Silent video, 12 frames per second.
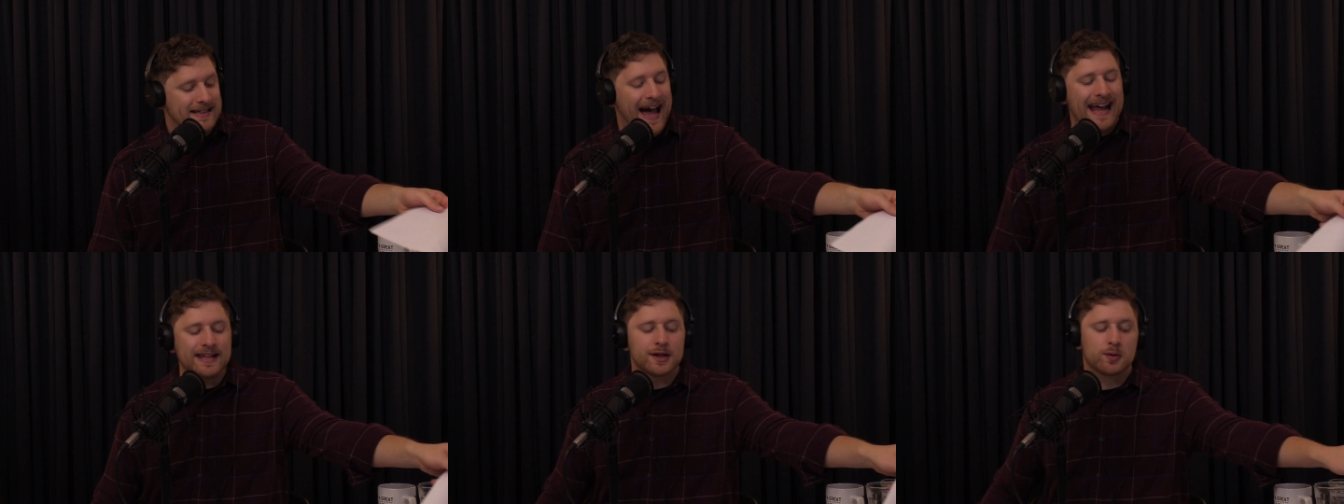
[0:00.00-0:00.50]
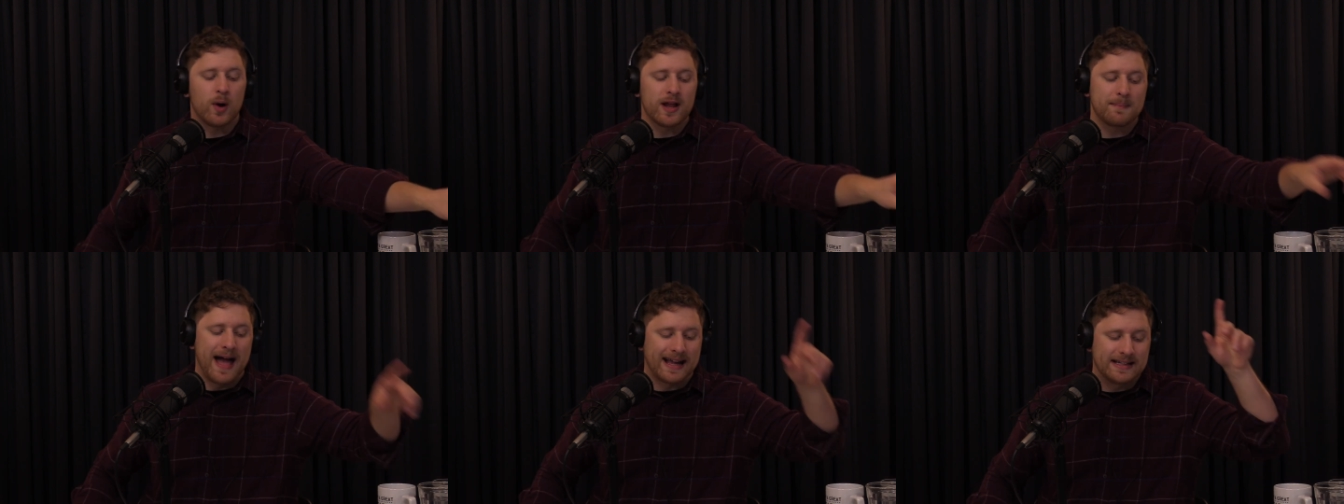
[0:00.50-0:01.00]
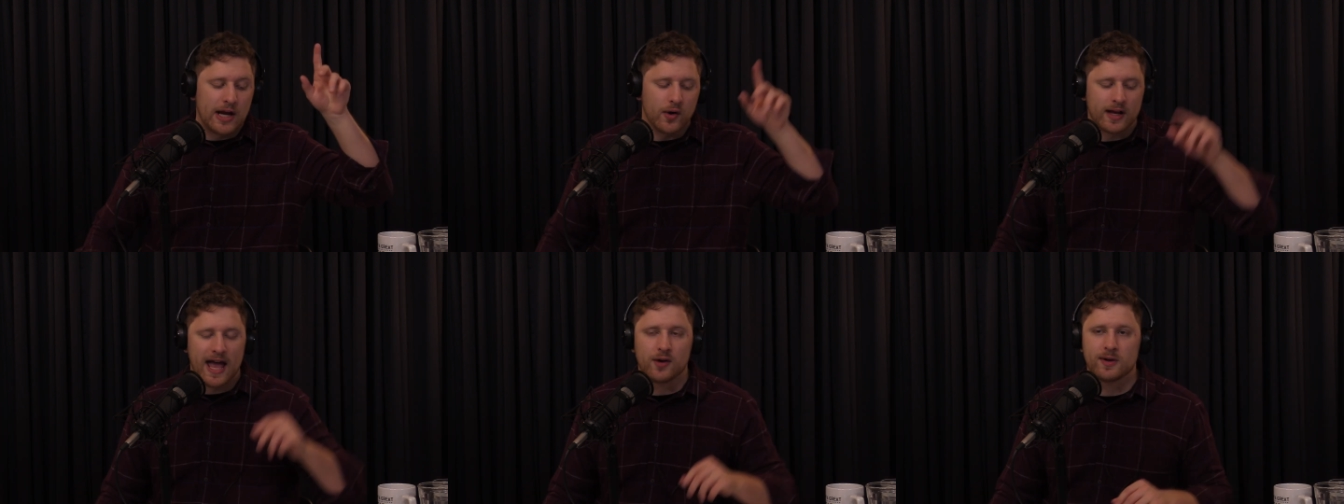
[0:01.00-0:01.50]
Titans running back
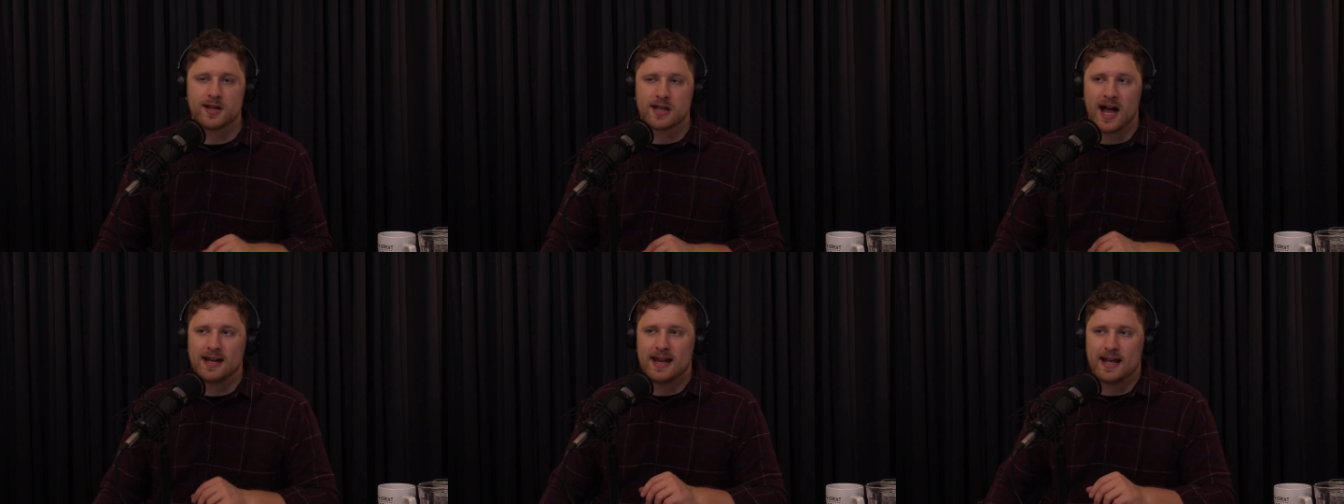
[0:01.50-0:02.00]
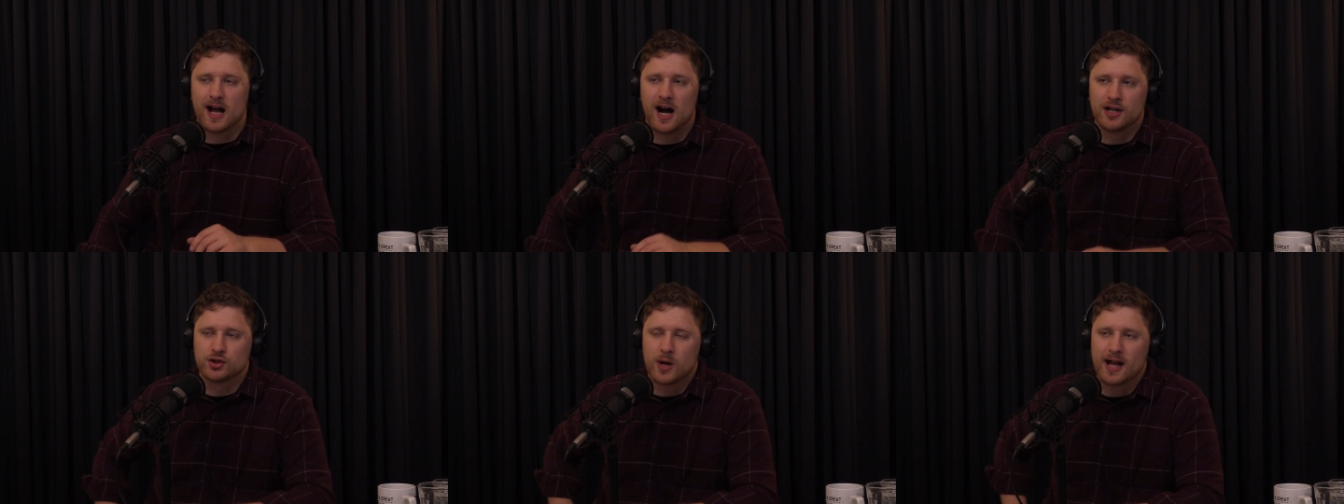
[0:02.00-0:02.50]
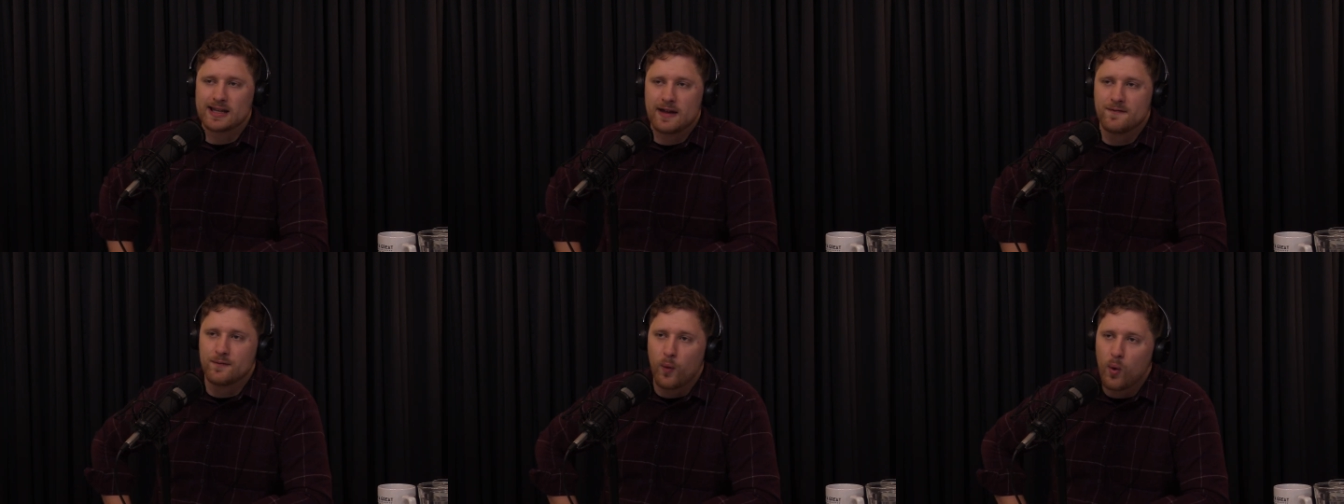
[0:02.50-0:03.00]
Derrick Henry signed a contract, a
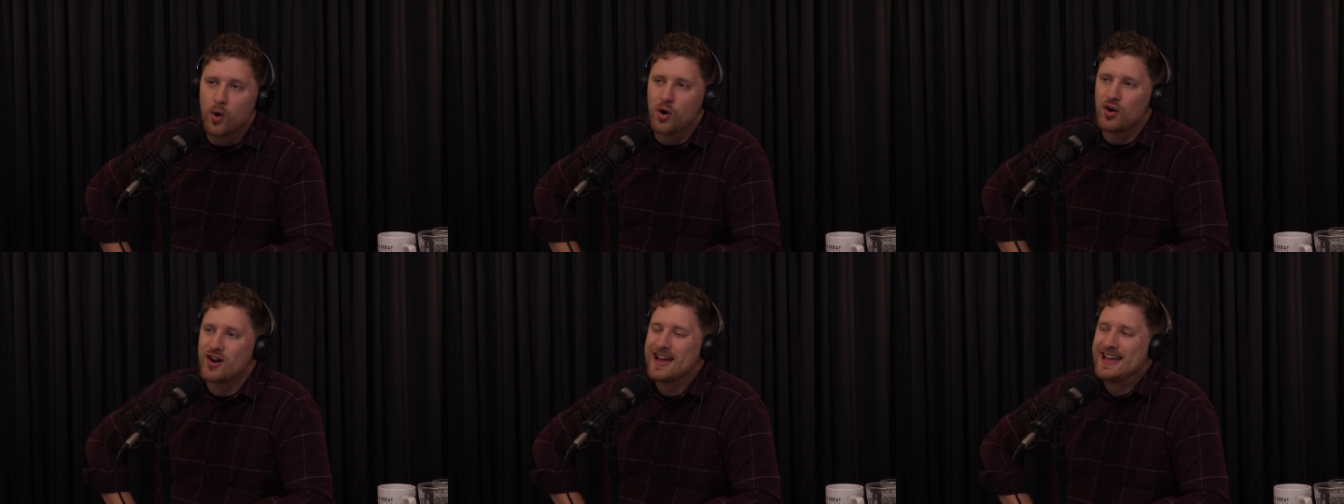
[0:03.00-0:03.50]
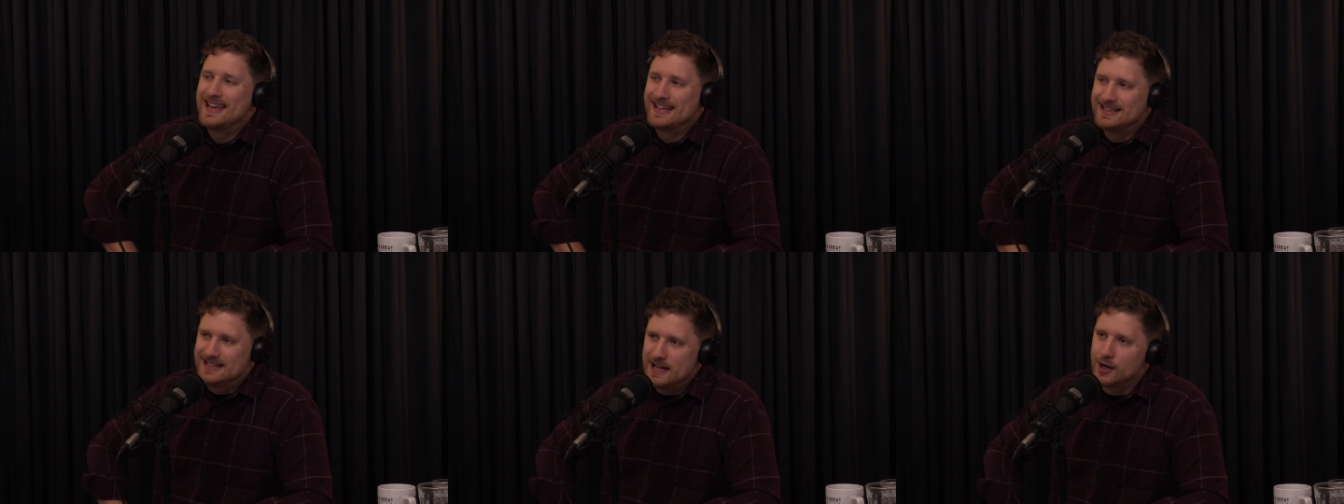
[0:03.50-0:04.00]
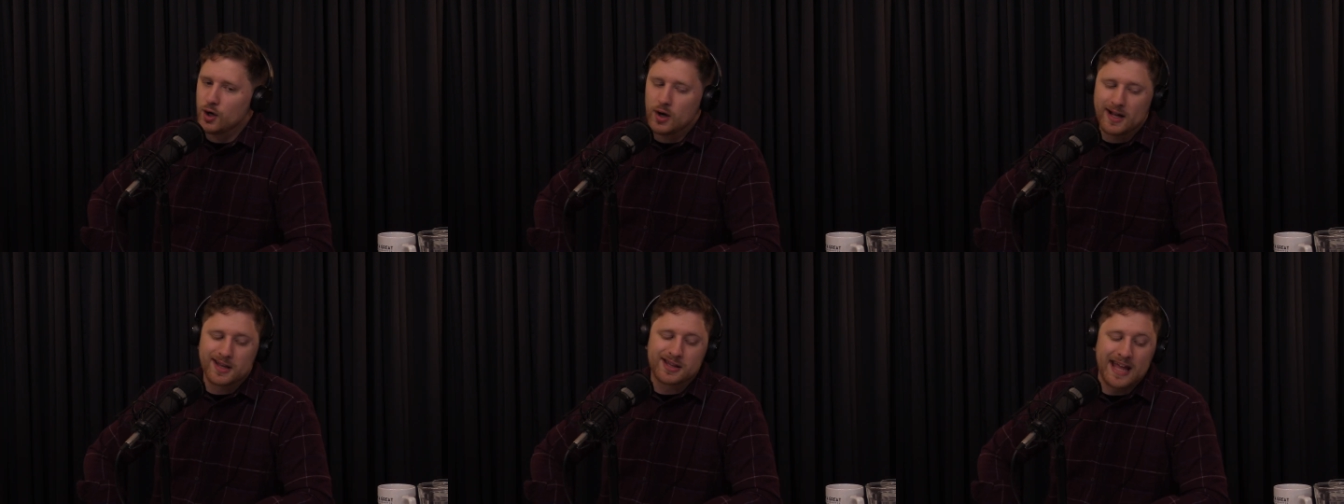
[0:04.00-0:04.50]
4-year
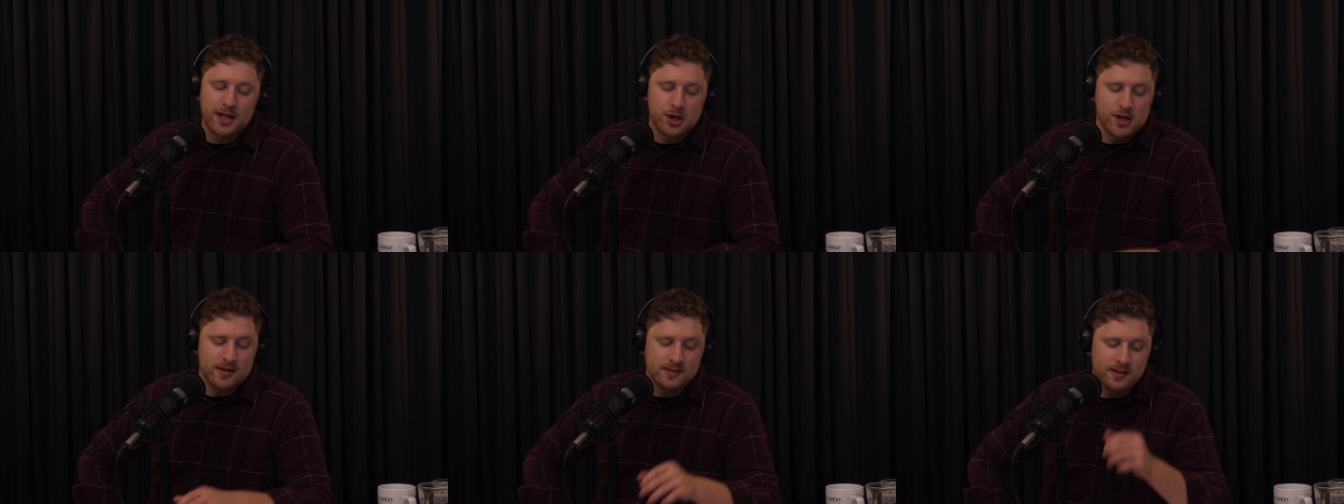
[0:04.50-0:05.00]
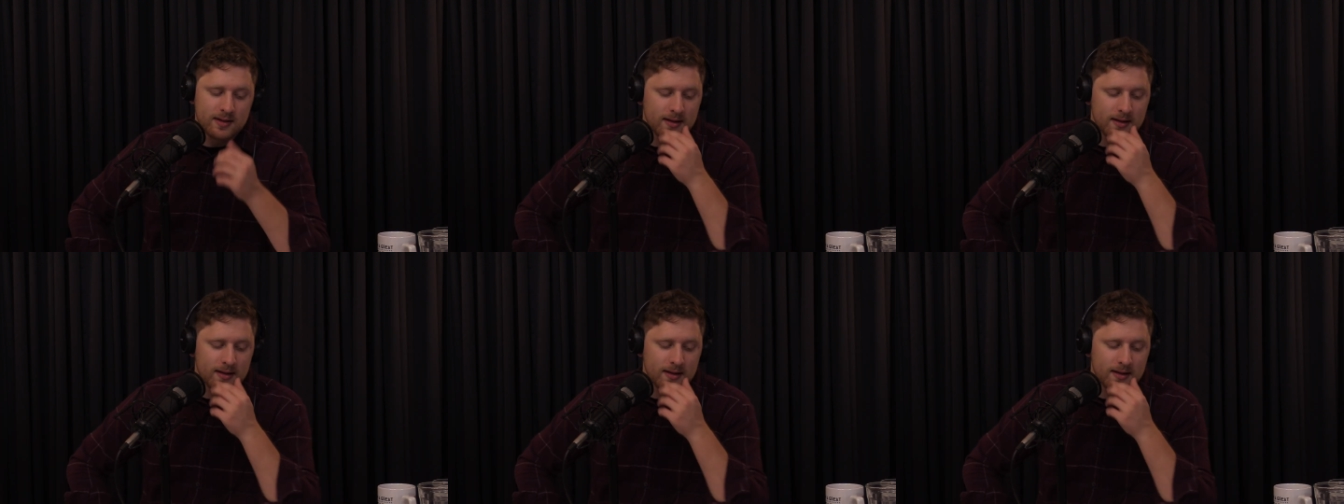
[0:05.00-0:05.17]
extension.